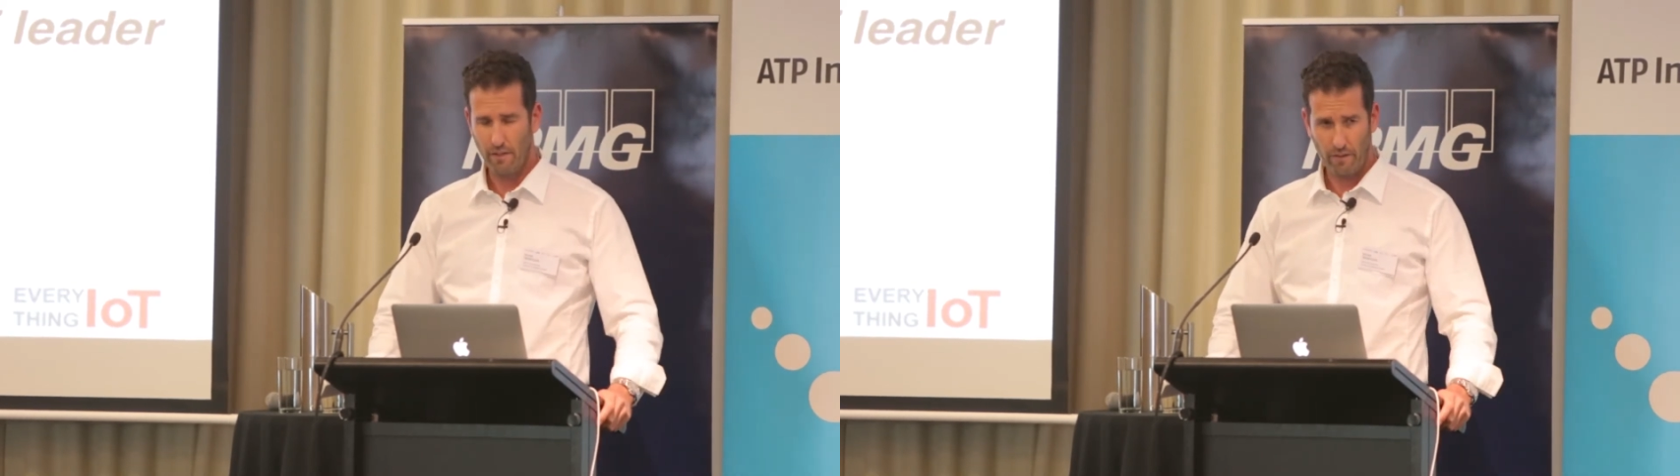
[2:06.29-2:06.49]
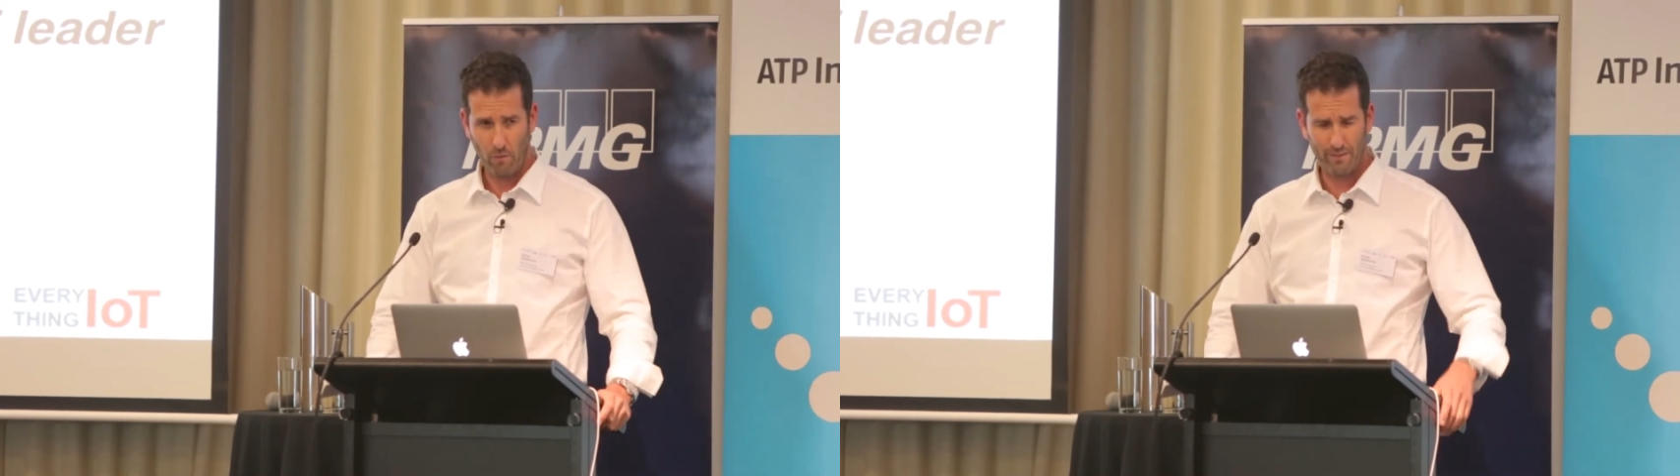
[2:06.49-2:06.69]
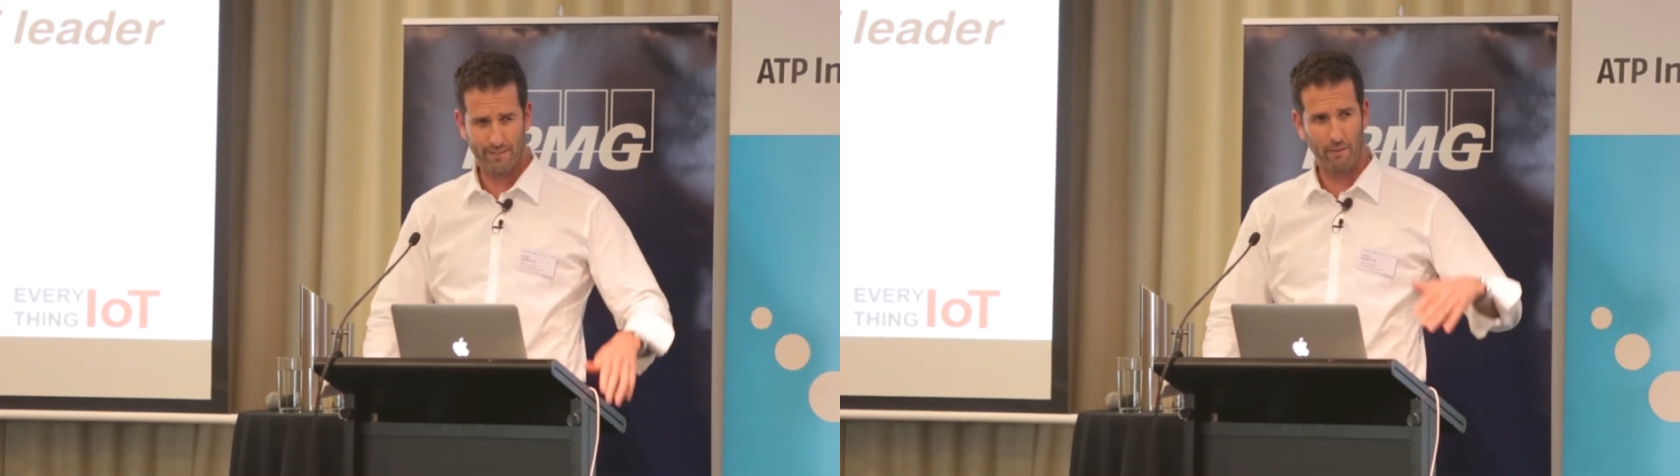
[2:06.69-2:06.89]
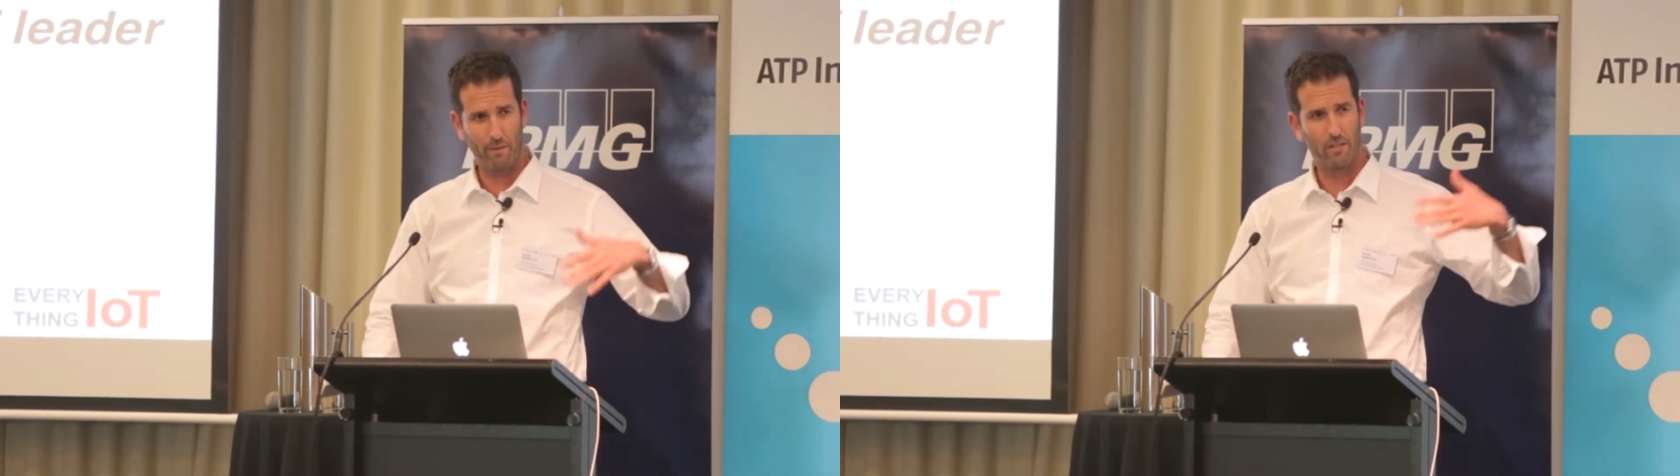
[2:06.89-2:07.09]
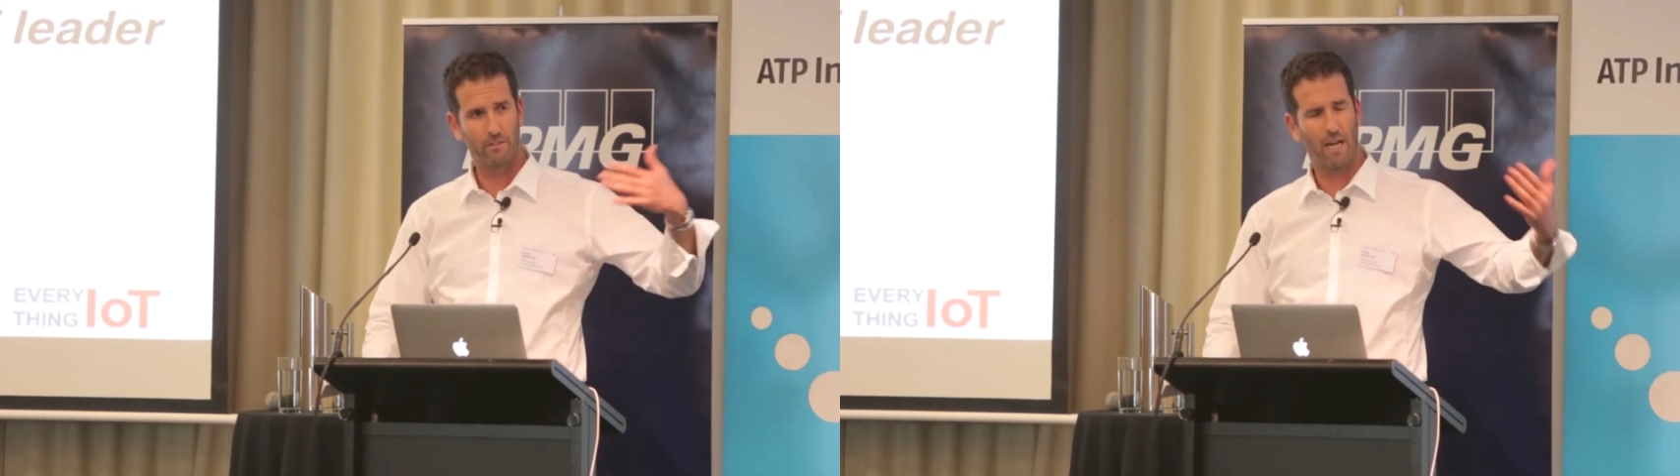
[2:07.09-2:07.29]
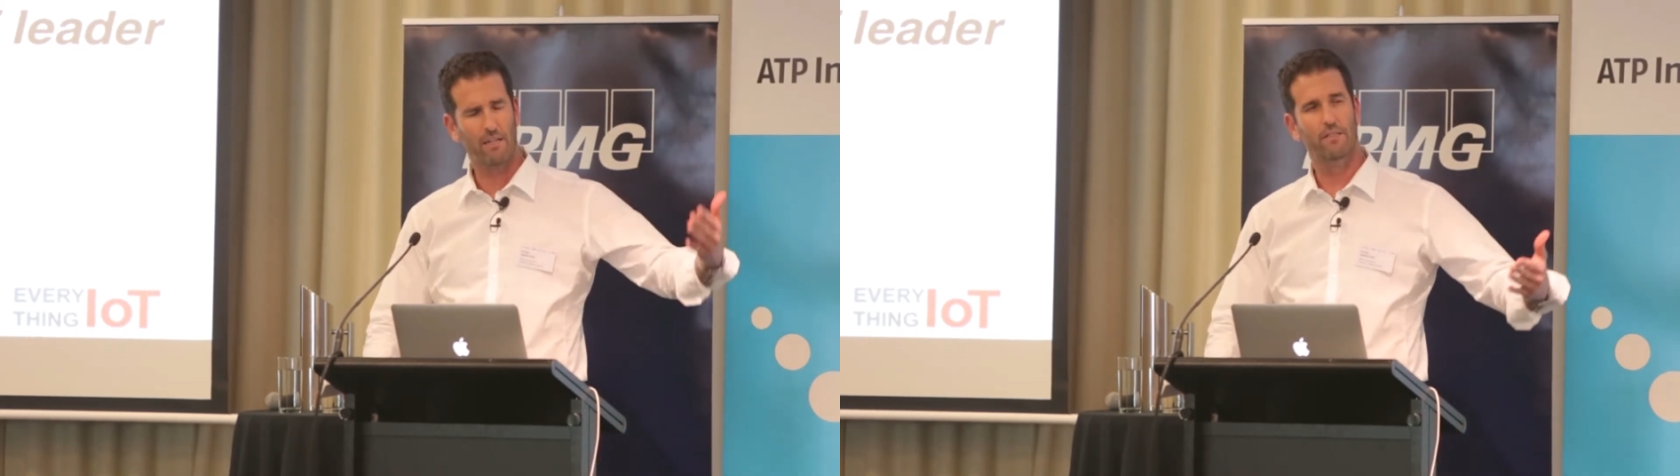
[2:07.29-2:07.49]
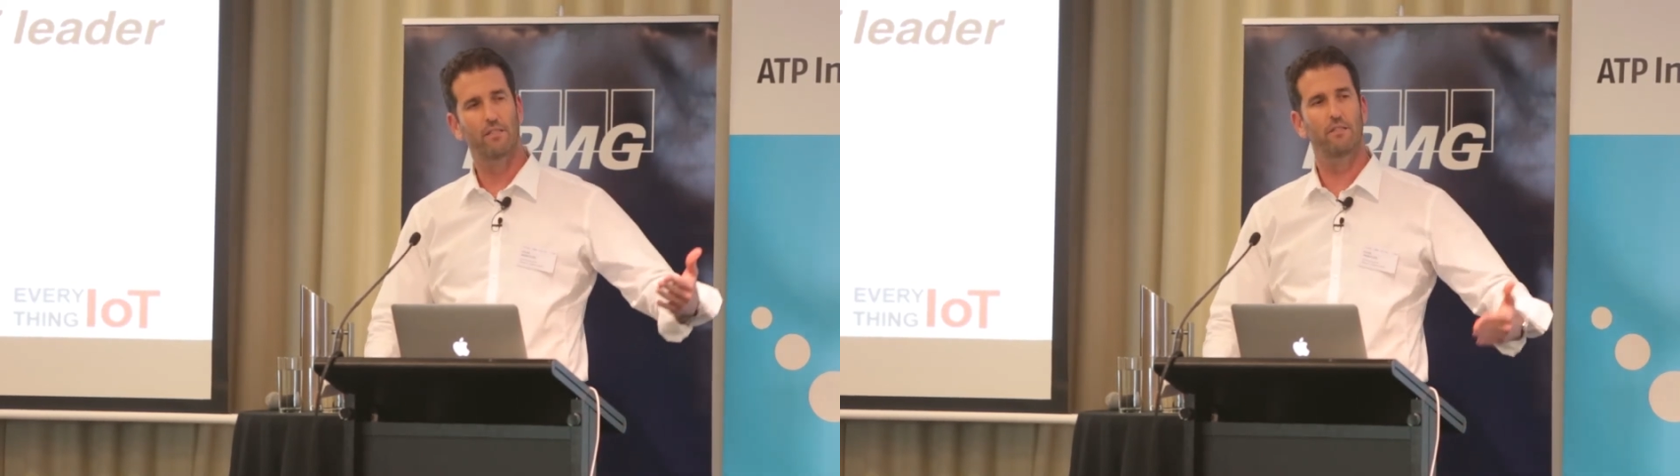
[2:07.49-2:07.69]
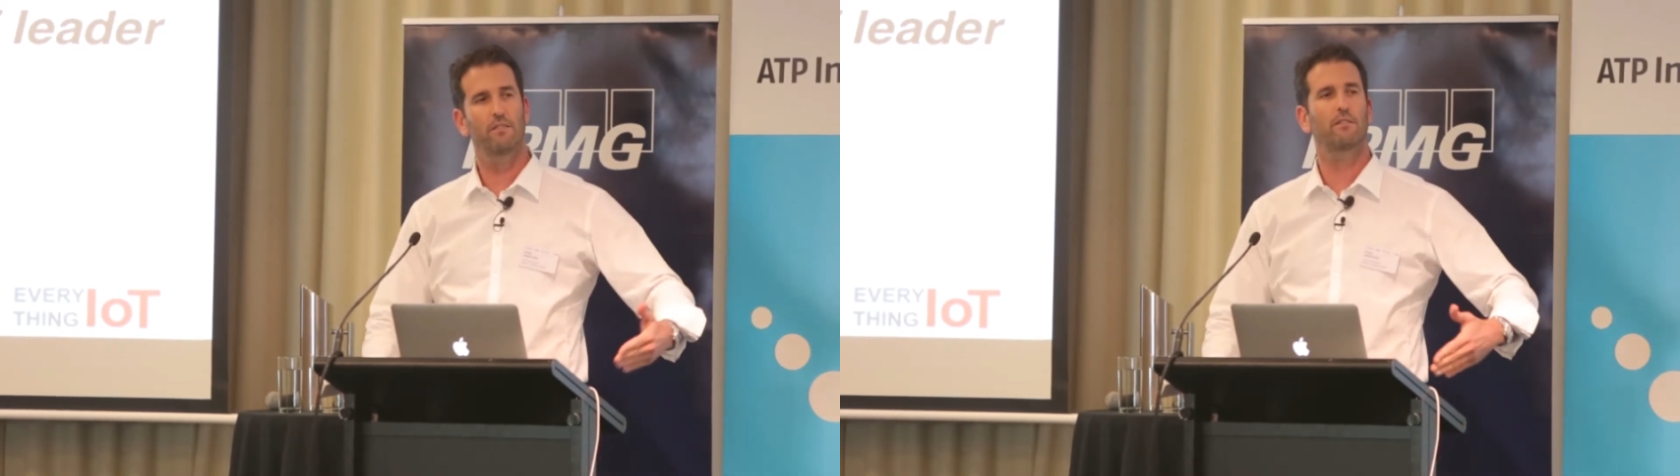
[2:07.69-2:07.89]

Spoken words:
there was semiconductors,